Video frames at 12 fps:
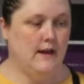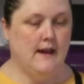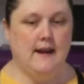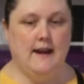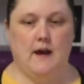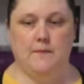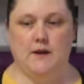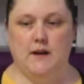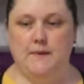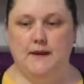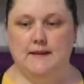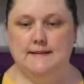Now I'm going to
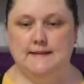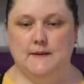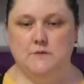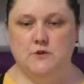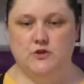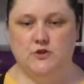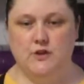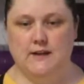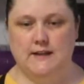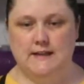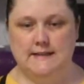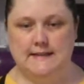pick this up just so you
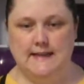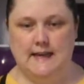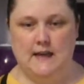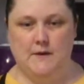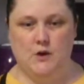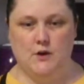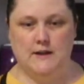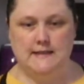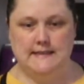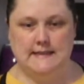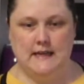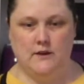can see, but you can
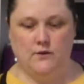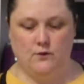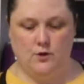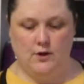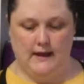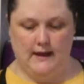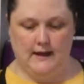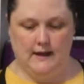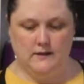see through here.